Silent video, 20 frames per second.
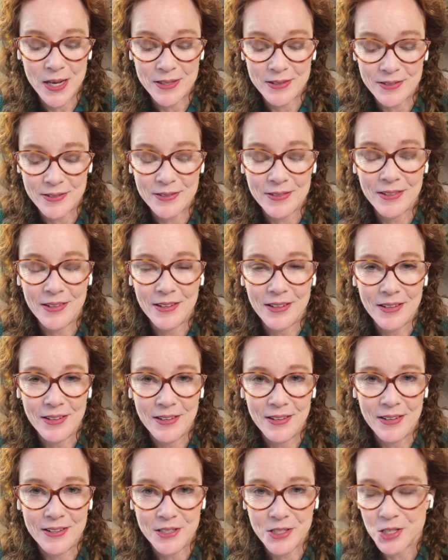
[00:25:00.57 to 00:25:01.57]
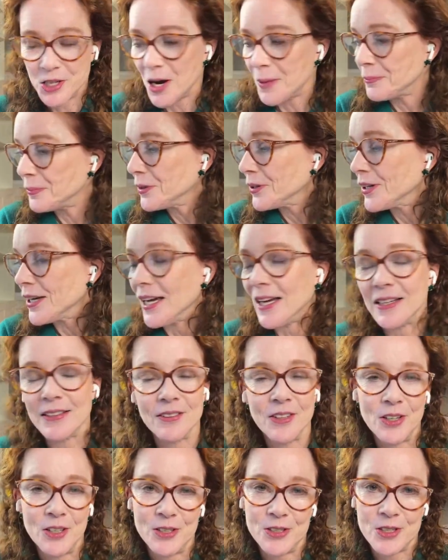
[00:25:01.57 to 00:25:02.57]
win a stopper
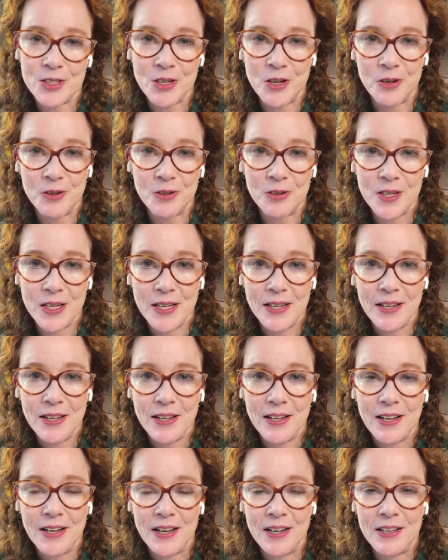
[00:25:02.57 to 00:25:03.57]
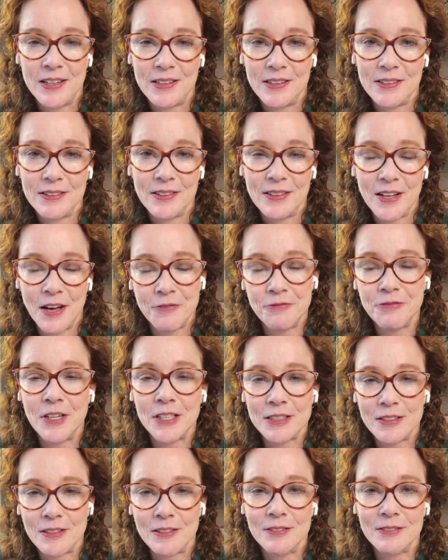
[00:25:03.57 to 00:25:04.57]
and also a
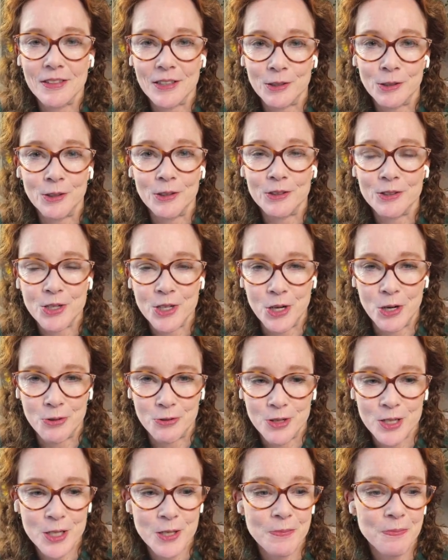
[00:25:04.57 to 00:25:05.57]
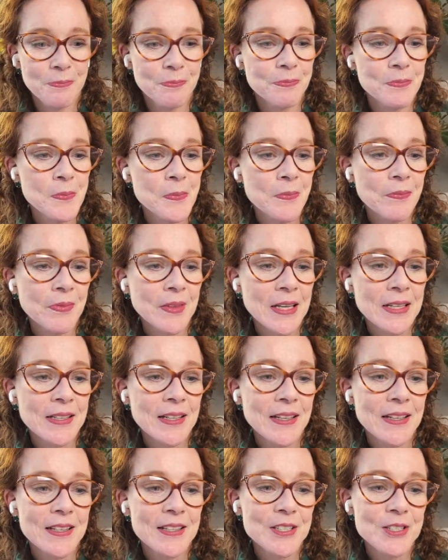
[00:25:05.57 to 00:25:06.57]
fun little tote.
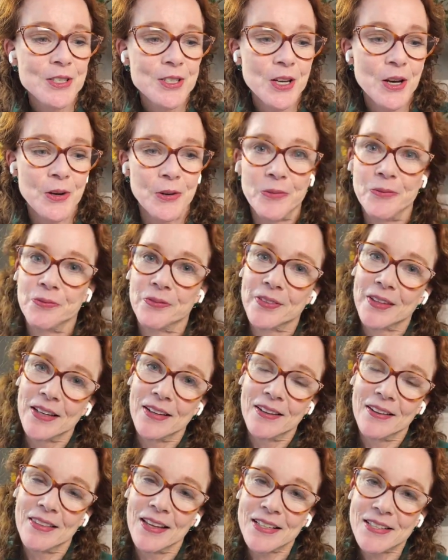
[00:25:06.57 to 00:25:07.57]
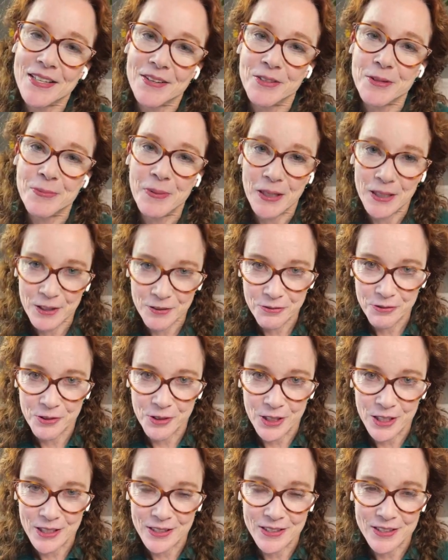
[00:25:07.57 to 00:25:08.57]
So thanks everybody
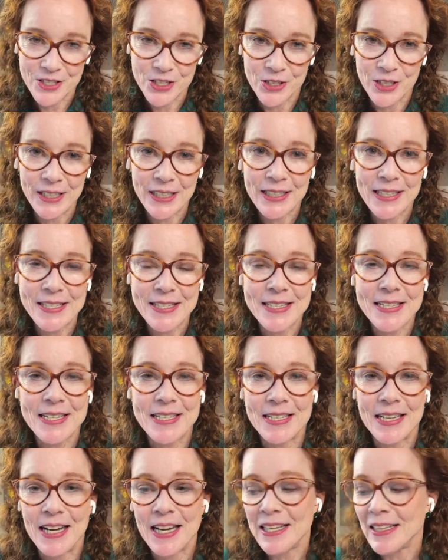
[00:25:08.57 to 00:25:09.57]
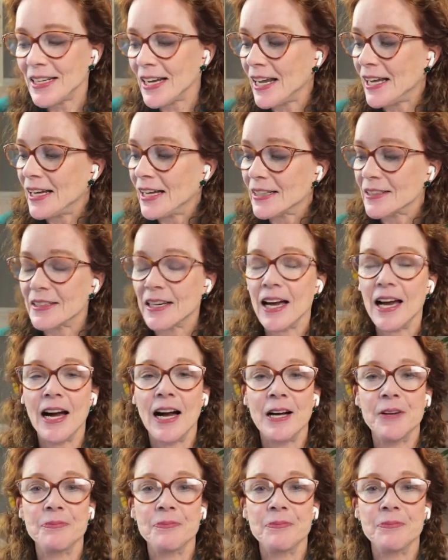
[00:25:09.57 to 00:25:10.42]
for joining us tonight. And